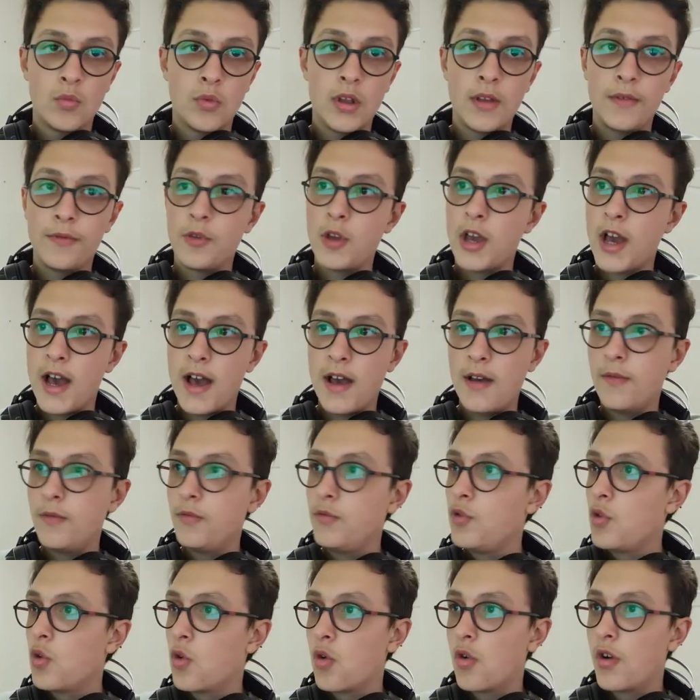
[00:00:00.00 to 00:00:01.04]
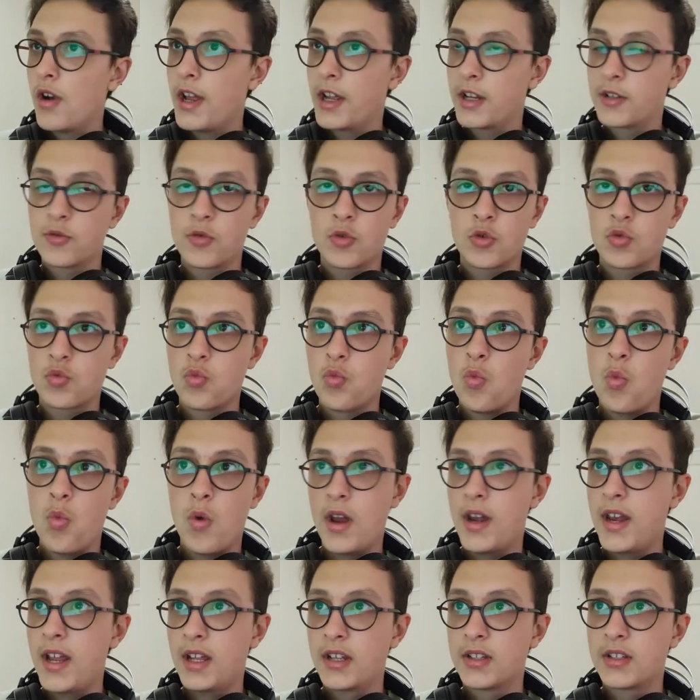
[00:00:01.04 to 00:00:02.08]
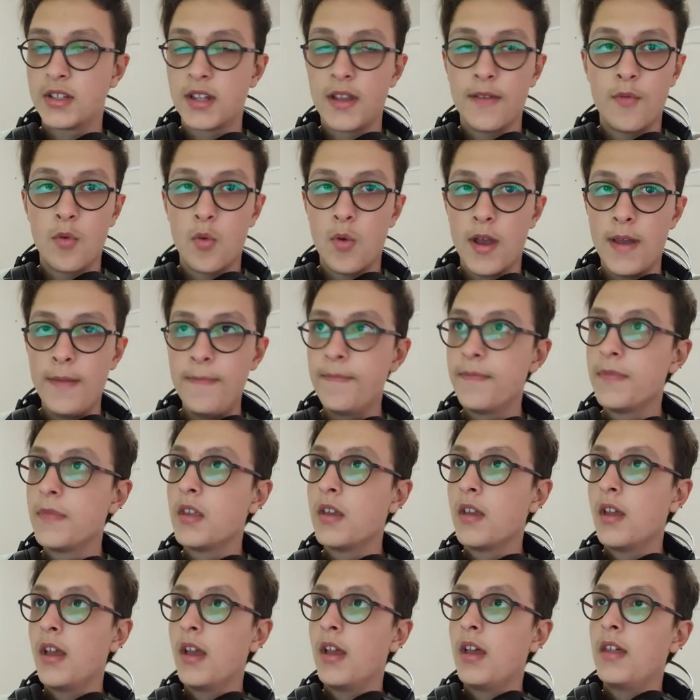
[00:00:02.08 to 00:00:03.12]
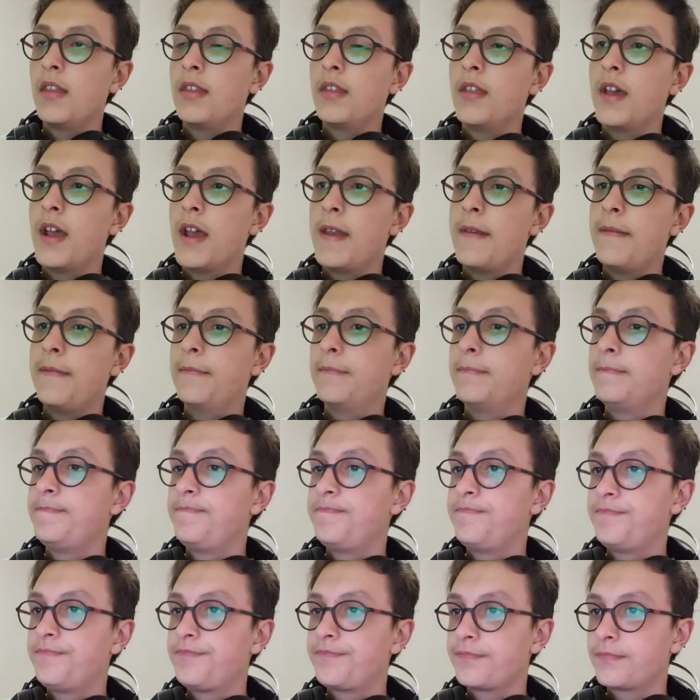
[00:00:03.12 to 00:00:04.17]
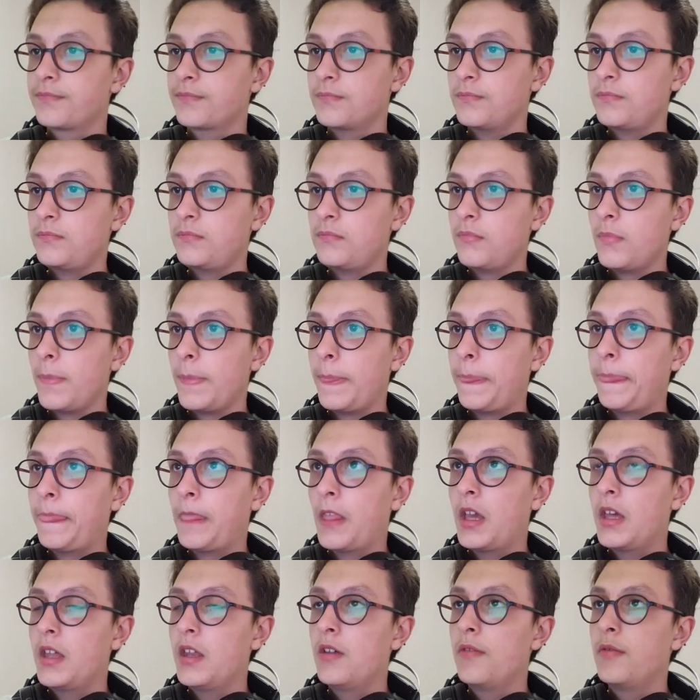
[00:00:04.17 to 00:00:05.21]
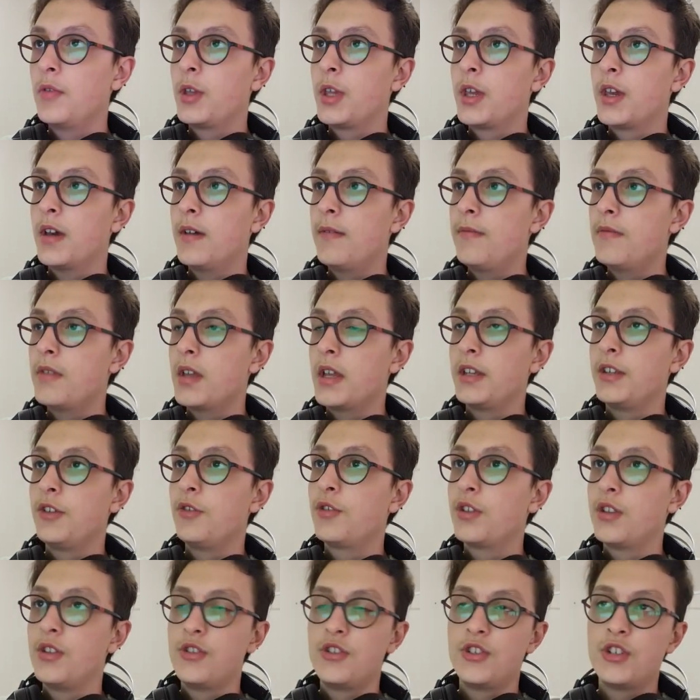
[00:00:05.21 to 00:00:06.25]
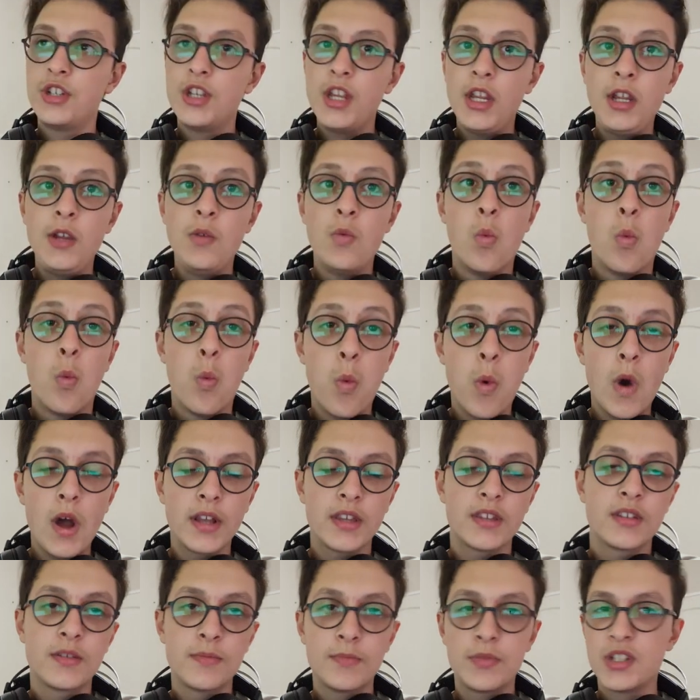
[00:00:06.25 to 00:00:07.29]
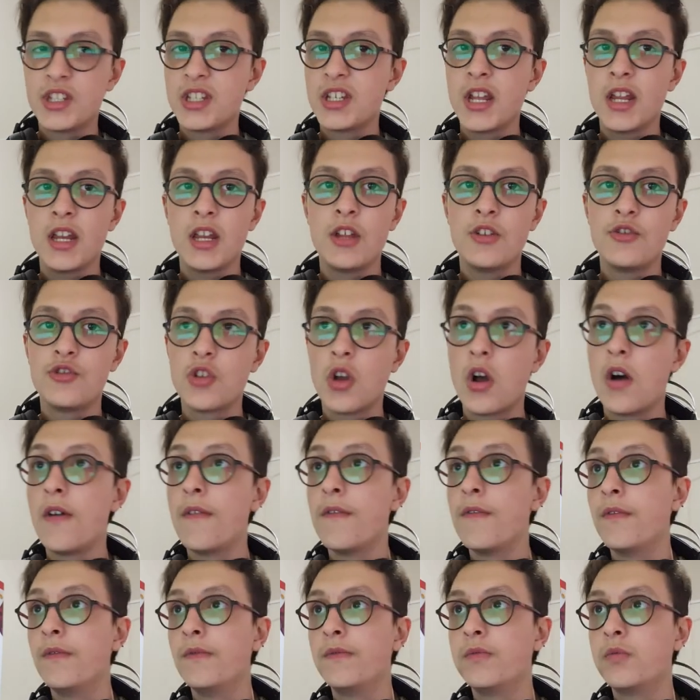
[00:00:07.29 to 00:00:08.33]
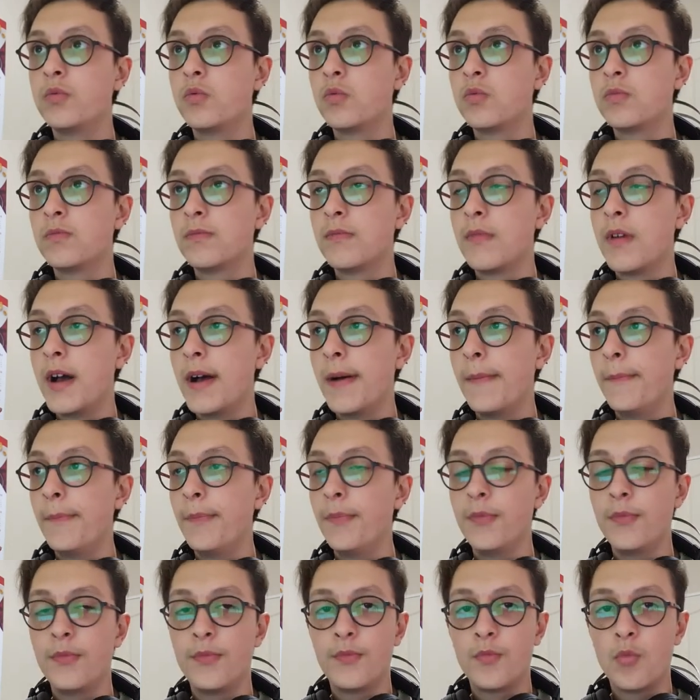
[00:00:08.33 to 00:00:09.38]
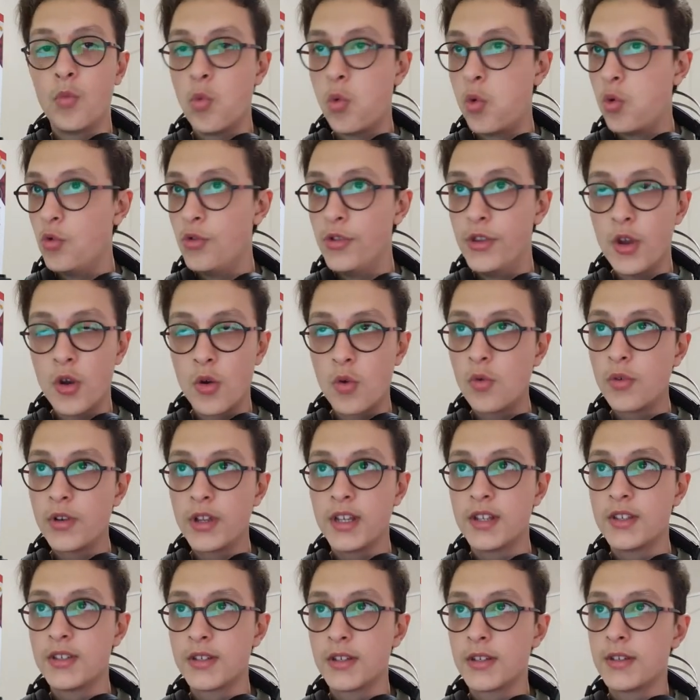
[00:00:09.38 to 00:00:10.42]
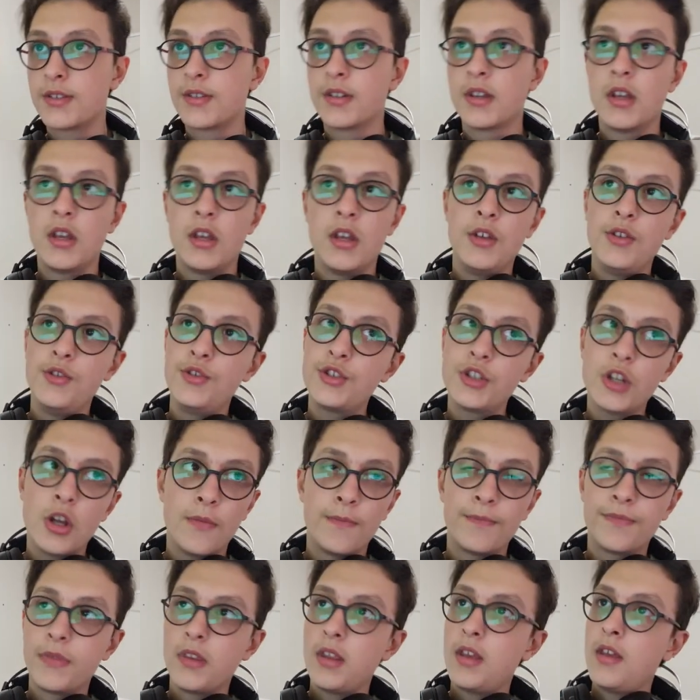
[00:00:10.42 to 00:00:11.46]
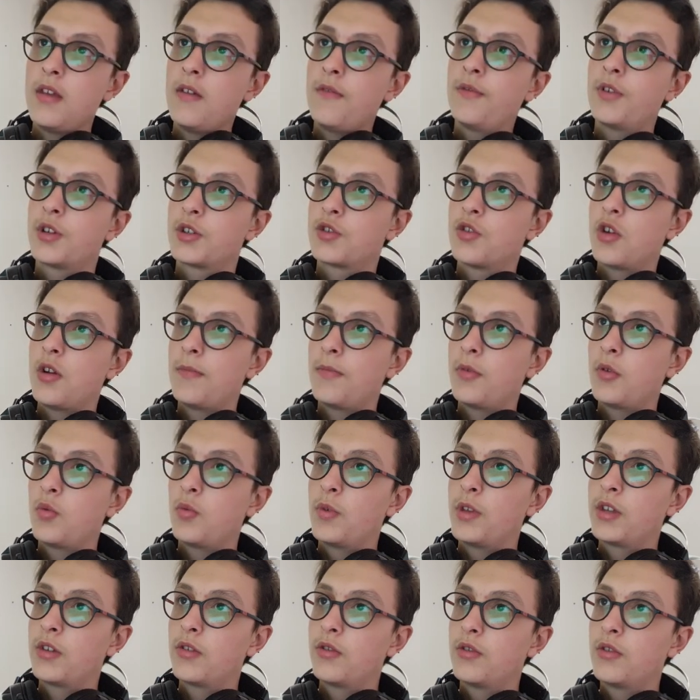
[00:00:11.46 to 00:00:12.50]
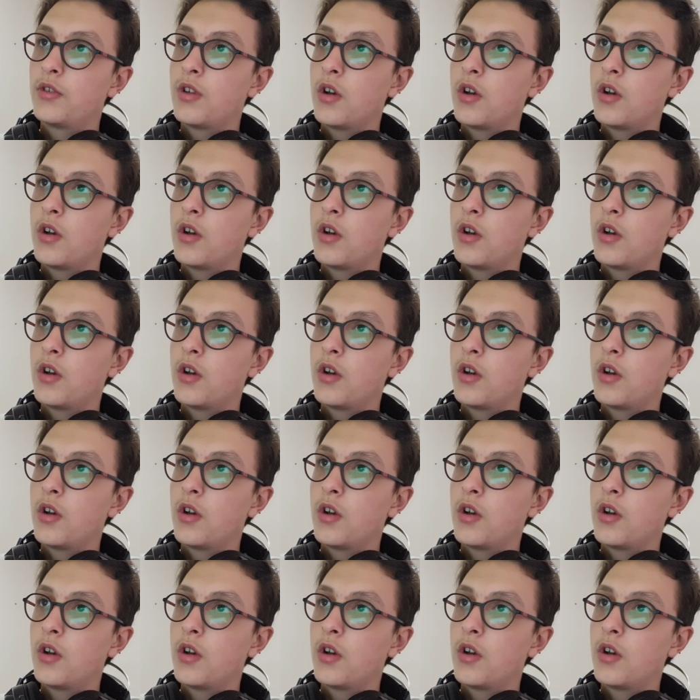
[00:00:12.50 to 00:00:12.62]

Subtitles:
If you have your Xros 1x giveaway, then head over here and you can see what percentage of who their audience is. So for example, we could